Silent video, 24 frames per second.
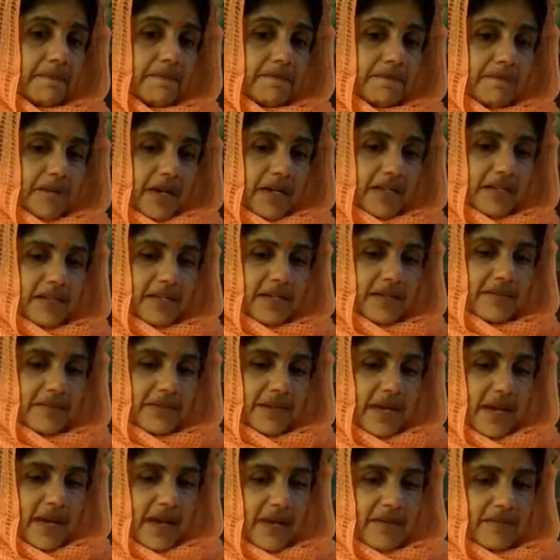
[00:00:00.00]
finally we
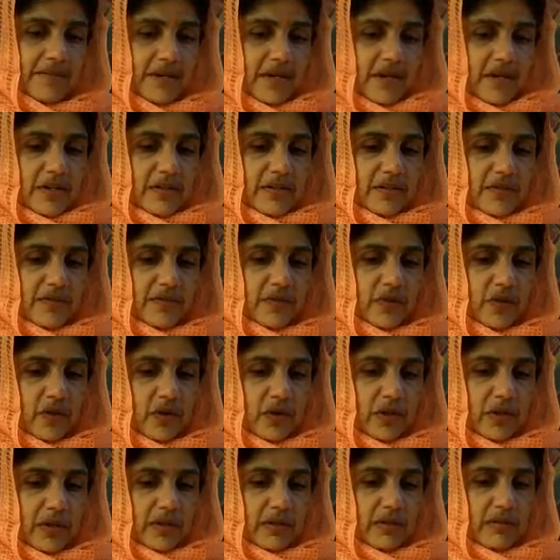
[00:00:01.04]
have a
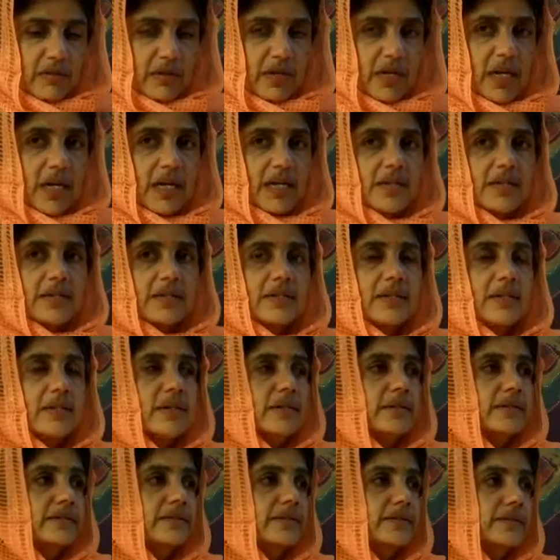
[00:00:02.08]
fourth kind
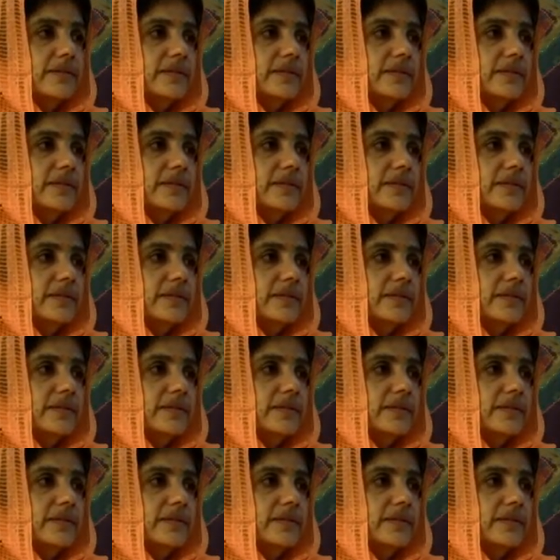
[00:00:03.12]
of